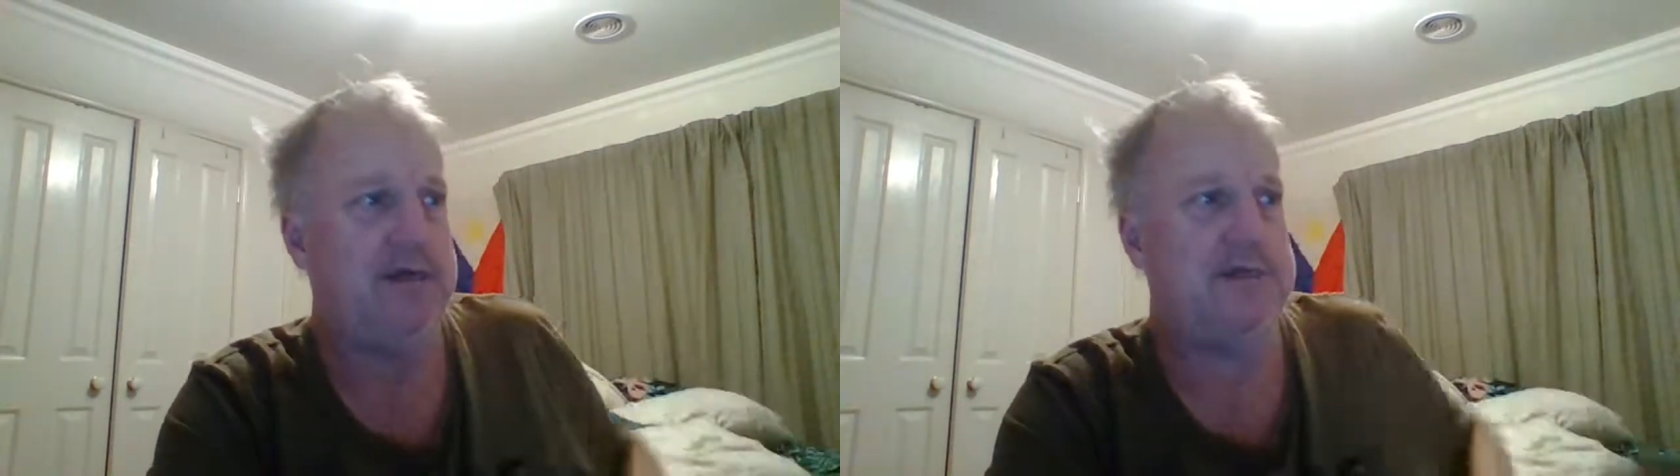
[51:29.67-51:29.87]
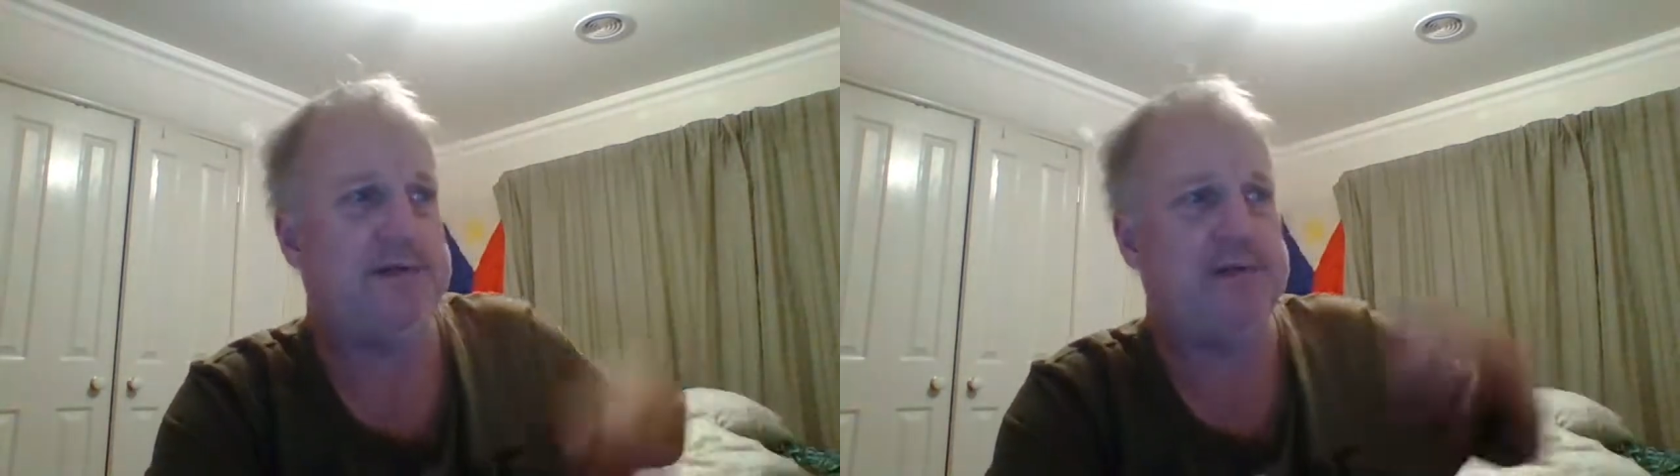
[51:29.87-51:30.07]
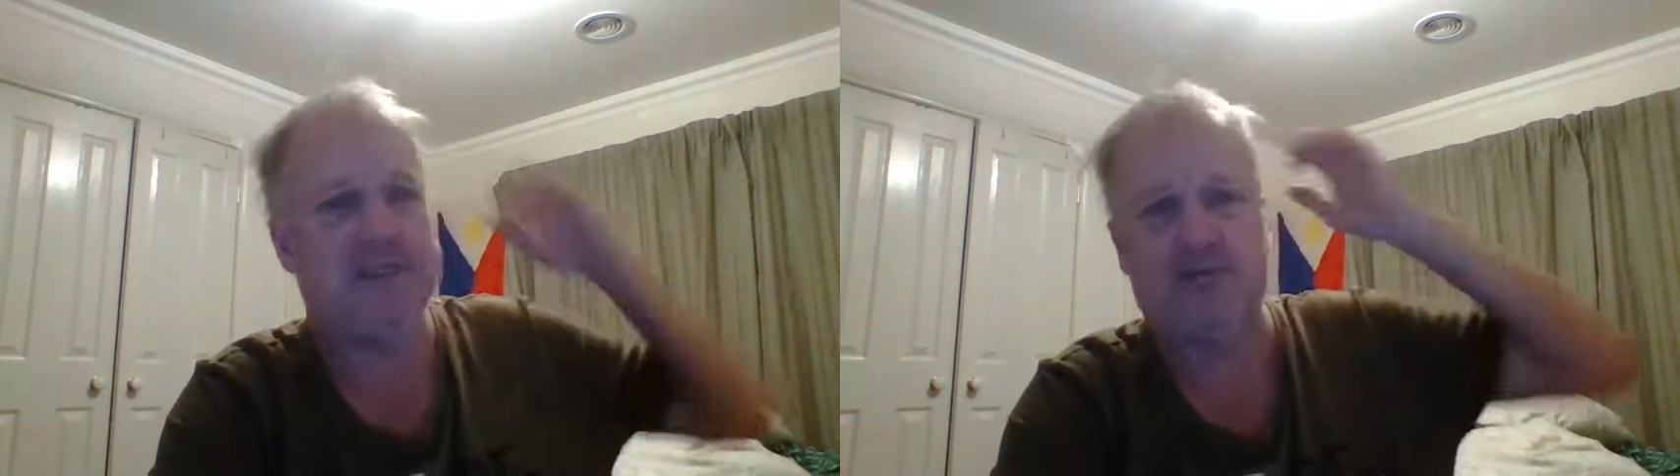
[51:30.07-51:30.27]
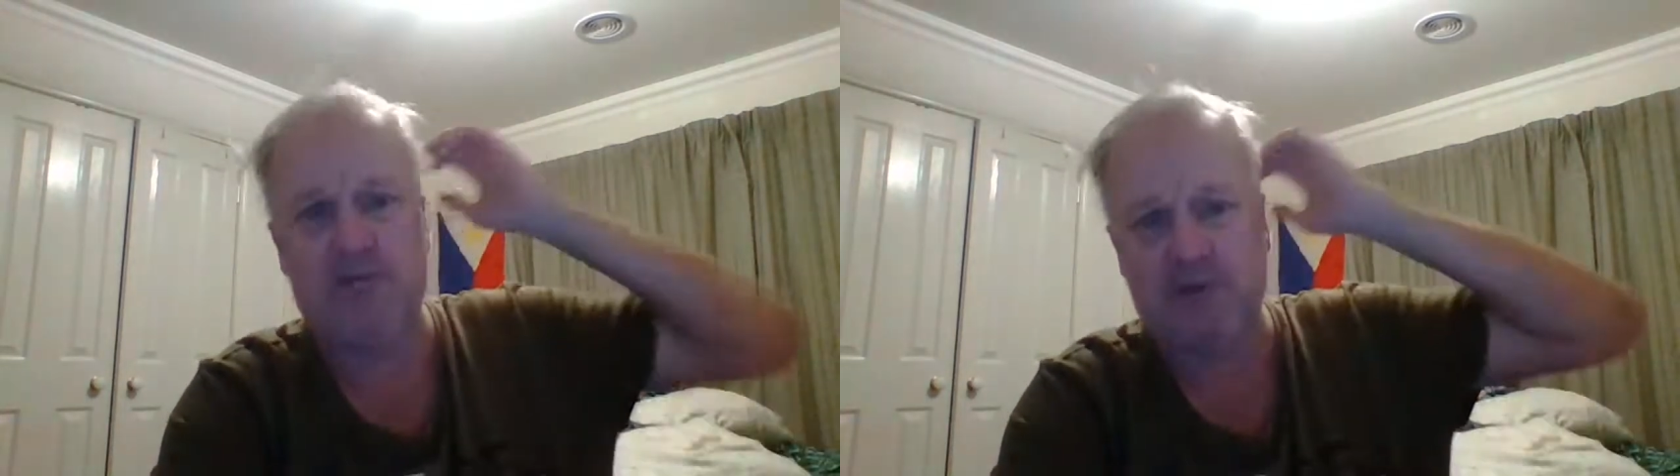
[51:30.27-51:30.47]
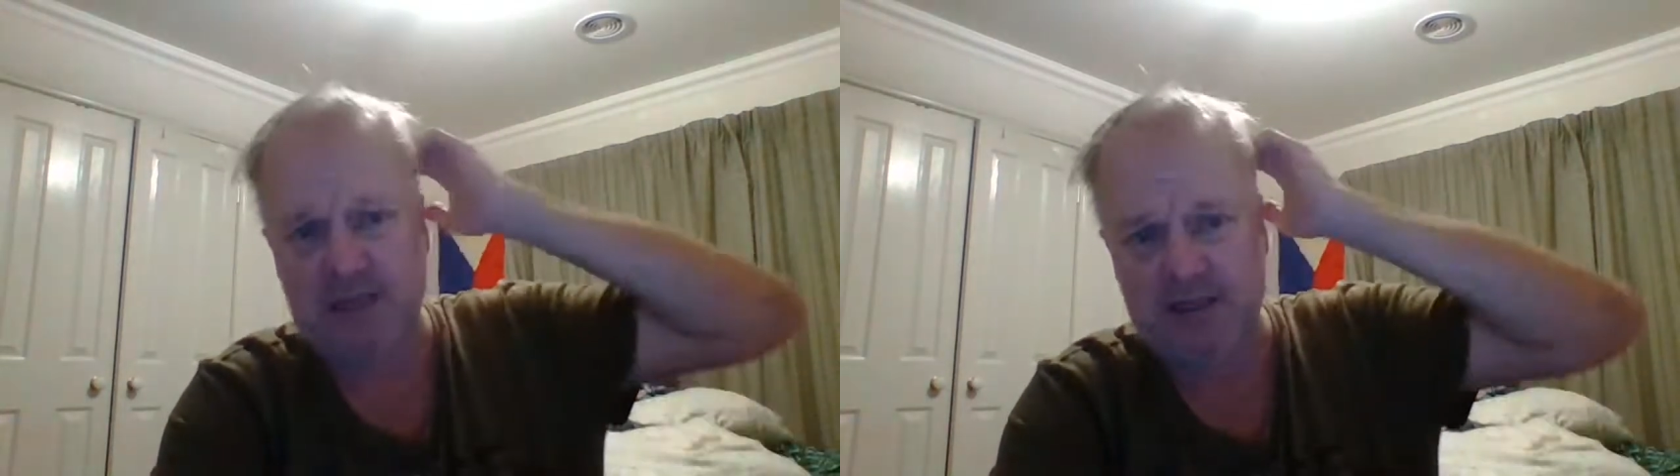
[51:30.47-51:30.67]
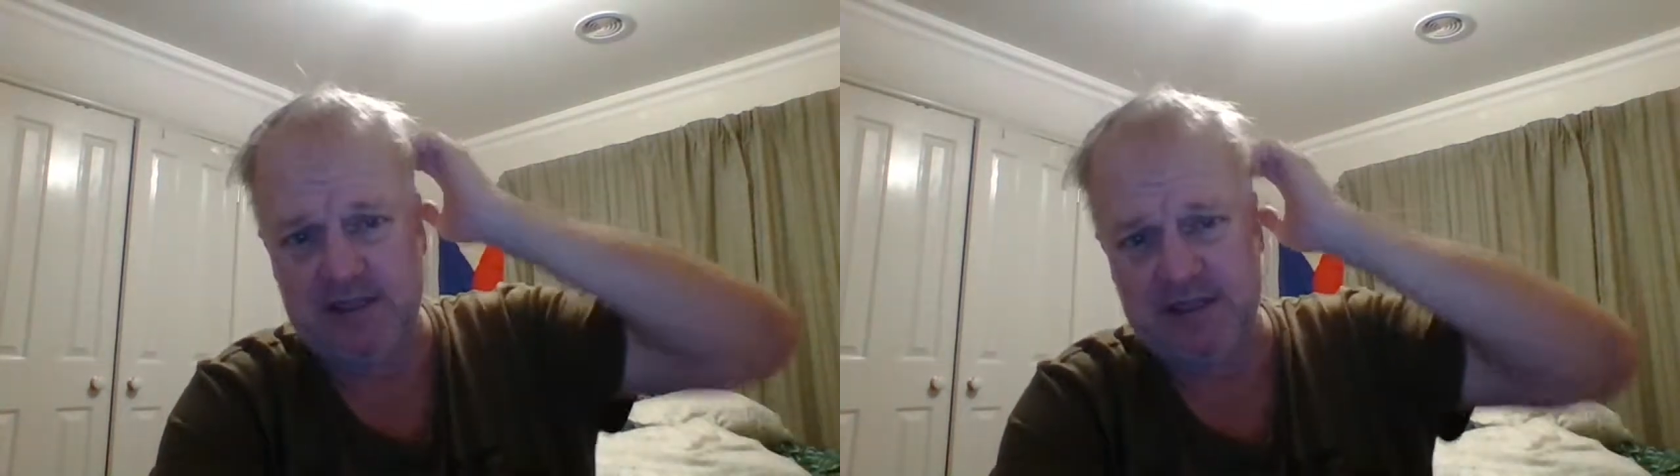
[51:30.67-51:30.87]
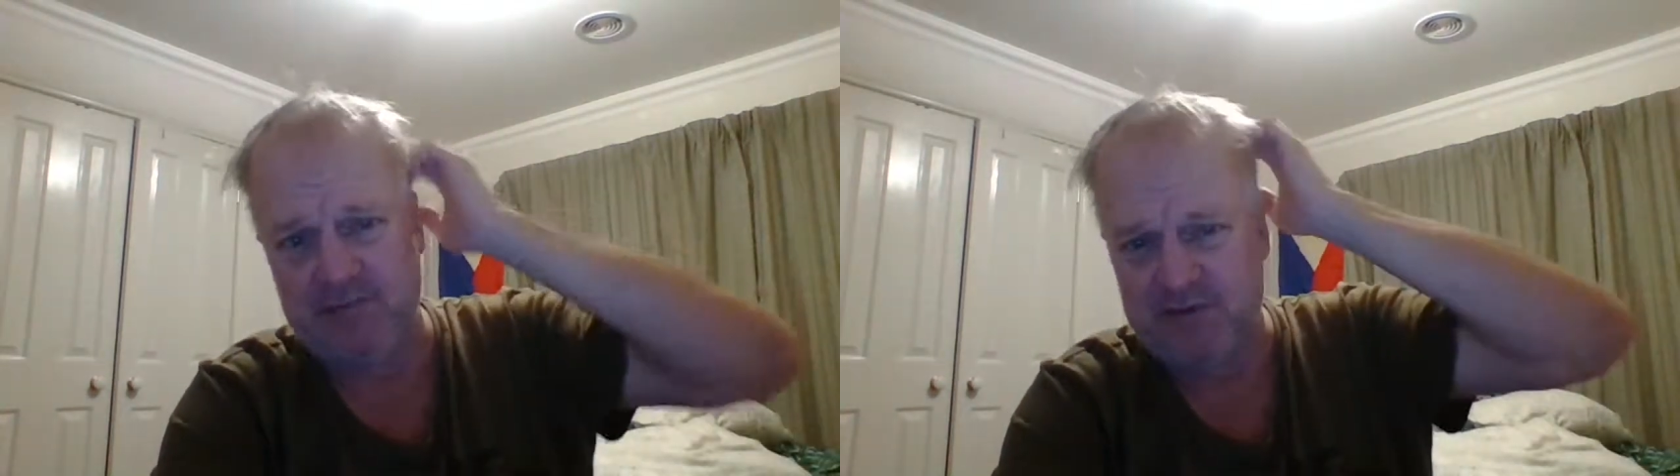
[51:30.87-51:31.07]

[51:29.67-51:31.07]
it depends on what Arlene